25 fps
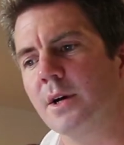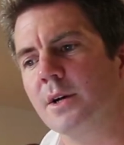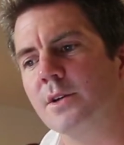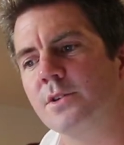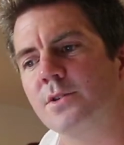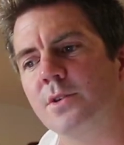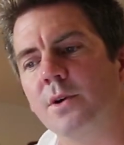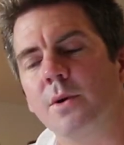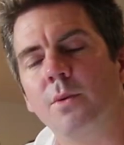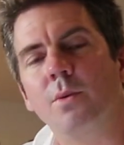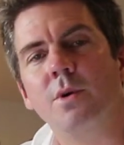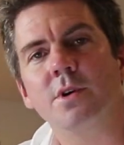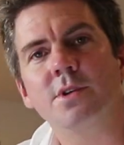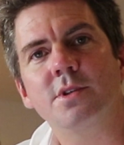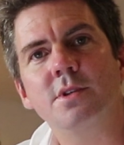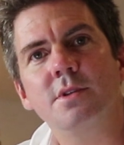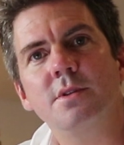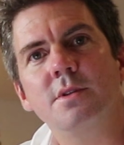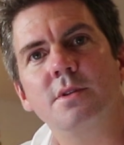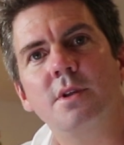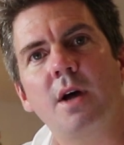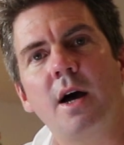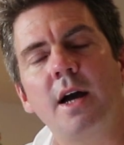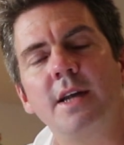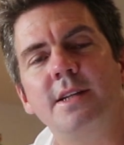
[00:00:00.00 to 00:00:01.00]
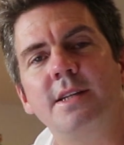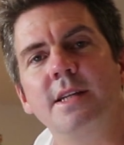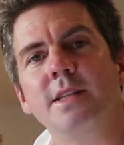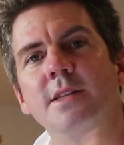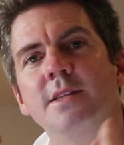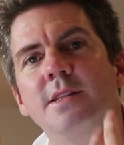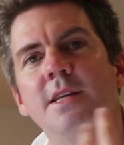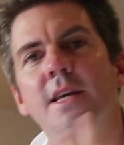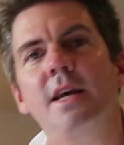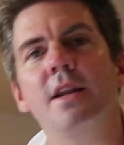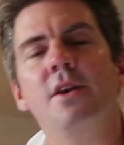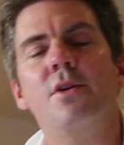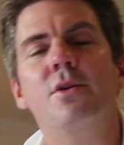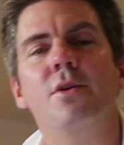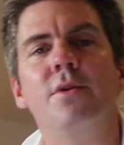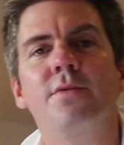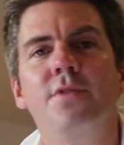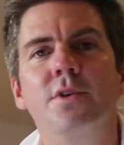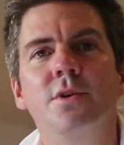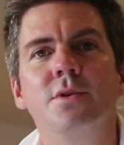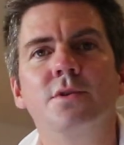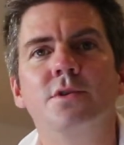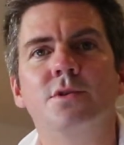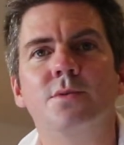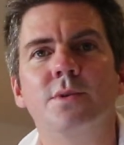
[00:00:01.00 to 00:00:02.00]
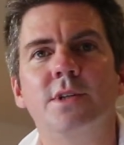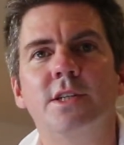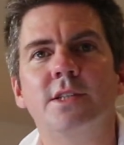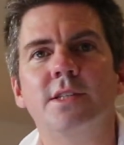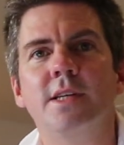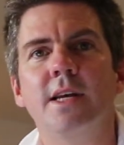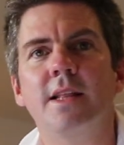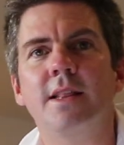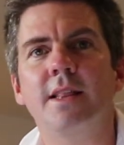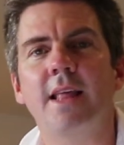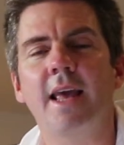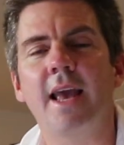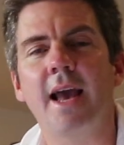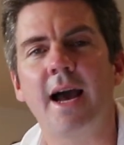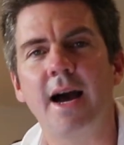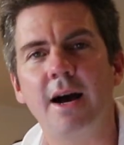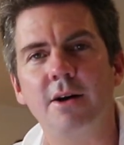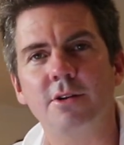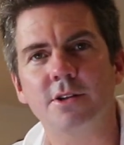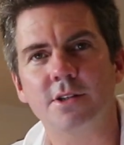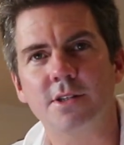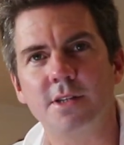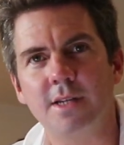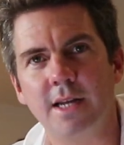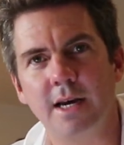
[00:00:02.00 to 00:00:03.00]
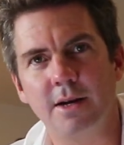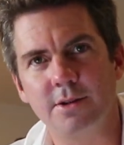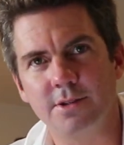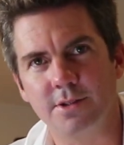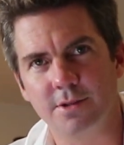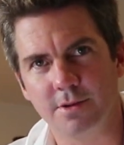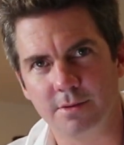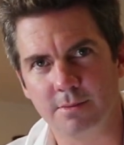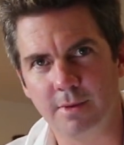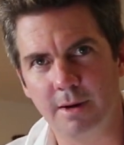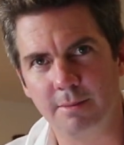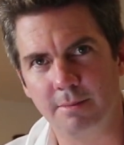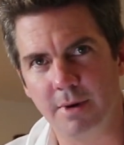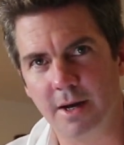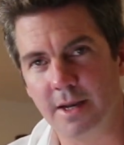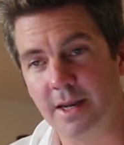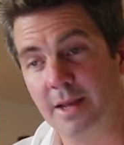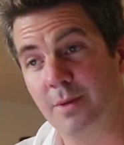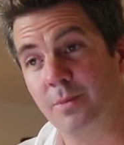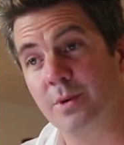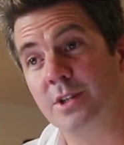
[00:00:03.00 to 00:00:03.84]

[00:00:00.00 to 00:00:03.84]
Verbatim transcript: So it wasn't, I didn't see any reviews which said they out and out took my money,